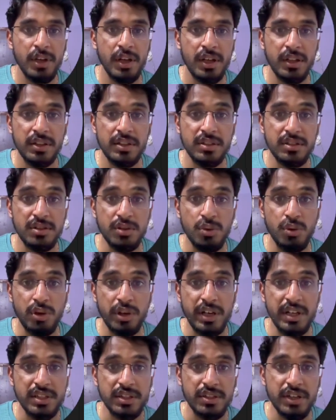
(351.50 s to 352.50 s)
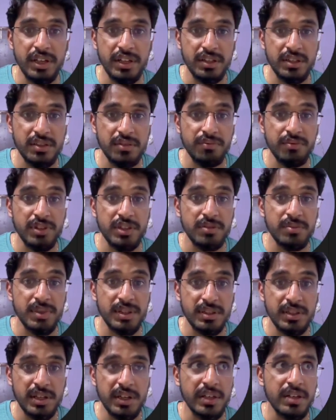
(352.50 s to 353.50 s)
this is lowercase string, this which
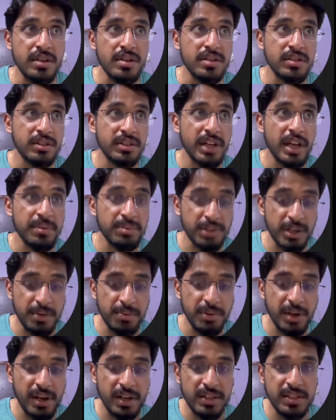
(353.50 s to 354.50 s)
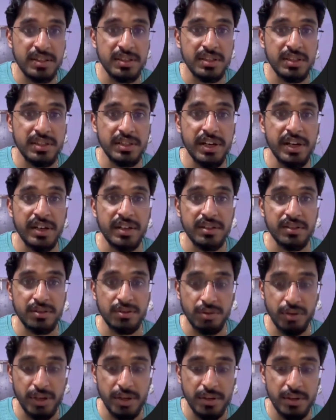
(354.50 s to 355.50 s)
means that it is TypeScript, and this is status.
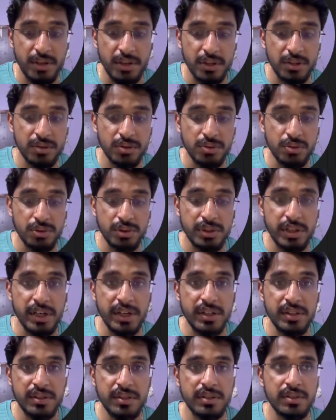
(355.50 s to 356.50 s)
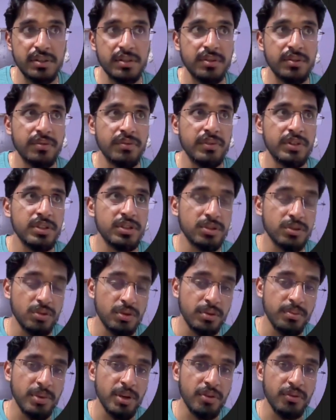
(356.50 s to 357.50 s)
Okay, so status, which is
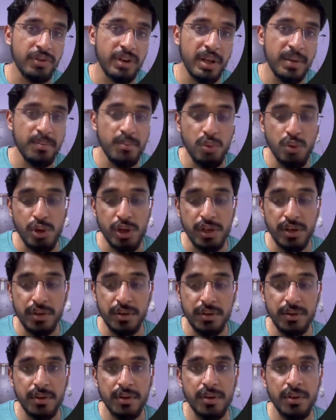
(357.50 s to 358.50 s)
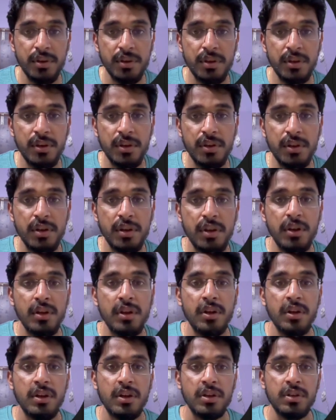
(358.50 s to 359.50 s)
going to be of type boolean.
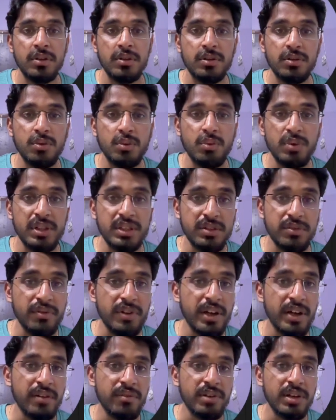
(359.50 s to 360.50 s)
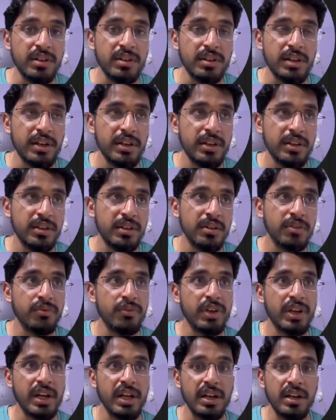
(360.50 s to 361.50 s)
So once we have done that,
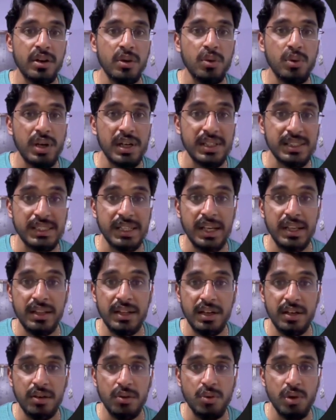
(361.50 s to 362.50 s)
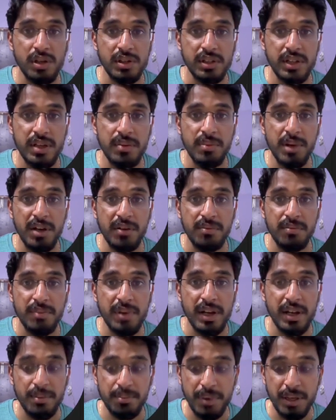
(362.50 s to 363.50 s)
we can now assign that to our schema
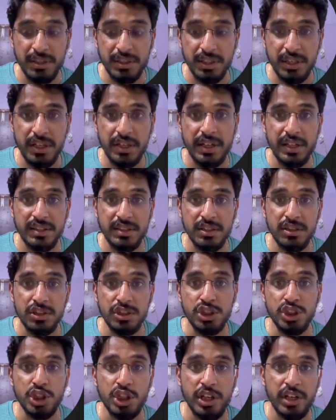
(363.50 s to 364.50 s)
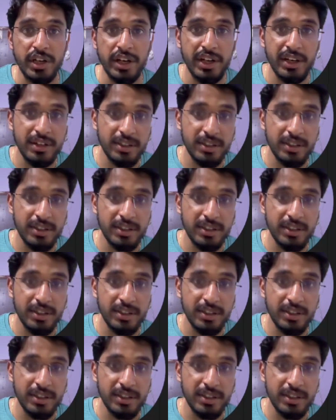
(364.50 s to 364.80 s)
by passing it as a generic,